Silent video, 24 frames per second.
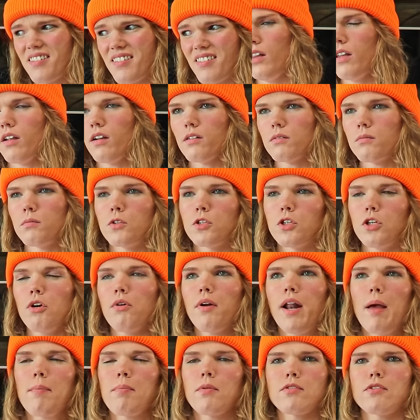A little
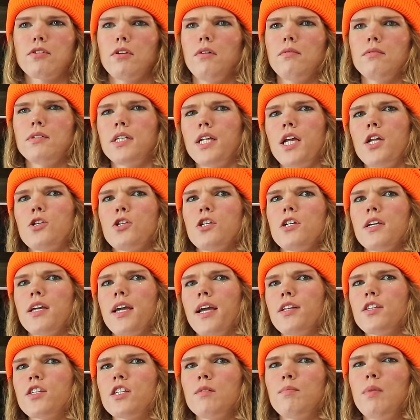cute episode teaching
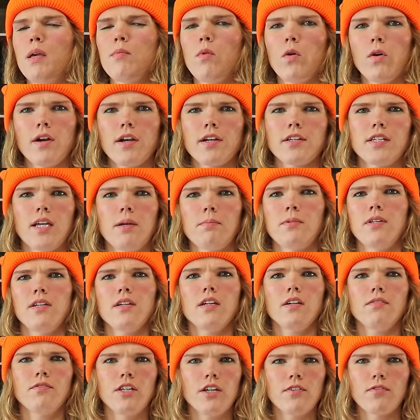kids to be more
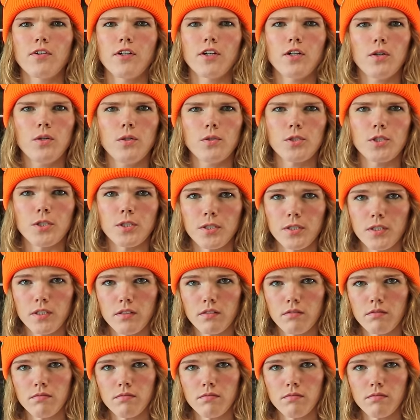accepting of different cultures.